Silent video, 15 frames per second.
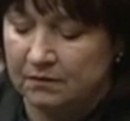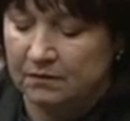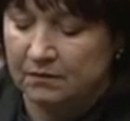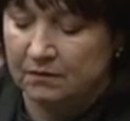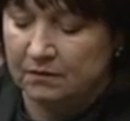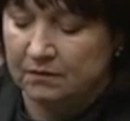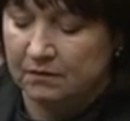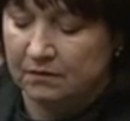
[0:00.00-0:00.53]

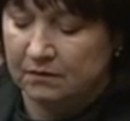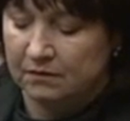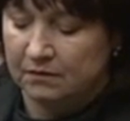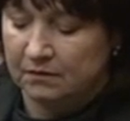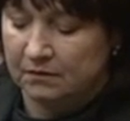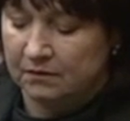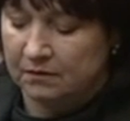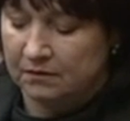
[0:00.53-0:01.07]

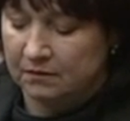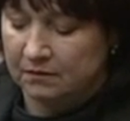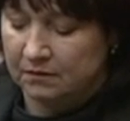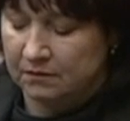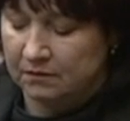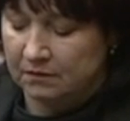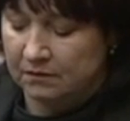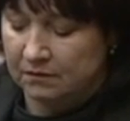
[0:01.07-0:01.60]

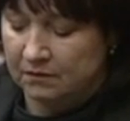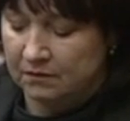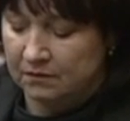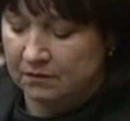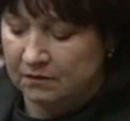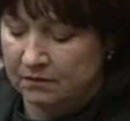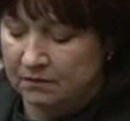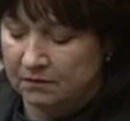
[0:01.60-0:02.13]

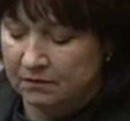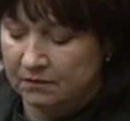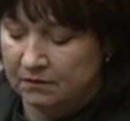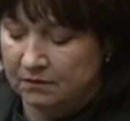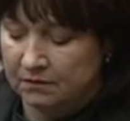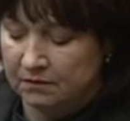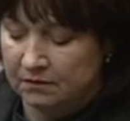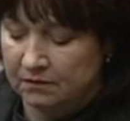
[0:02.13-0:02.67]

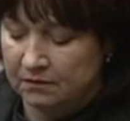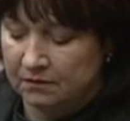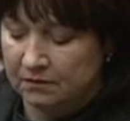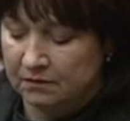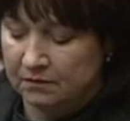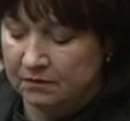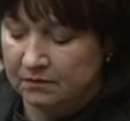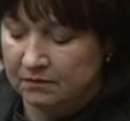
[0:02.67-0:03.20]

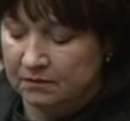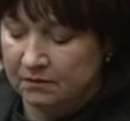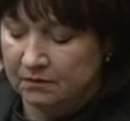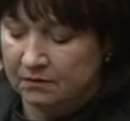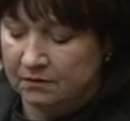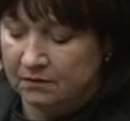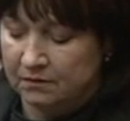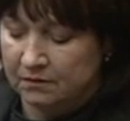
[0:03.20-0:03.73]

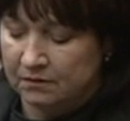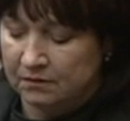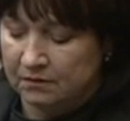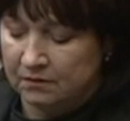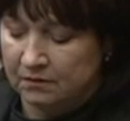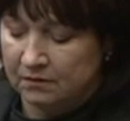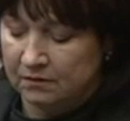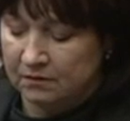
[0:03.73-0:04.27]

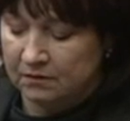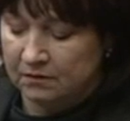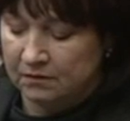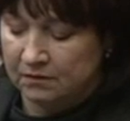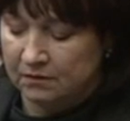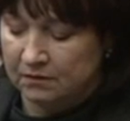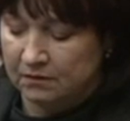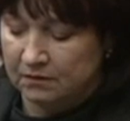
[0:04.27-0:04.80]

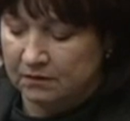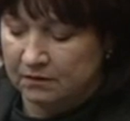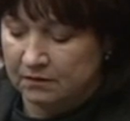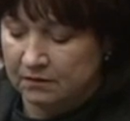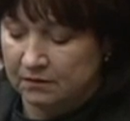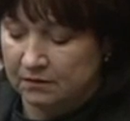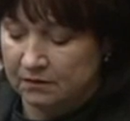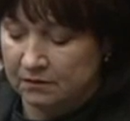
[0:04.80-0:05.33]

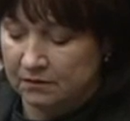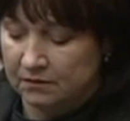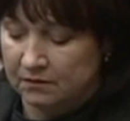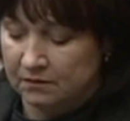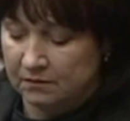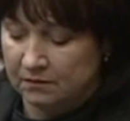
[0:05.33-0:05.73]
(silent)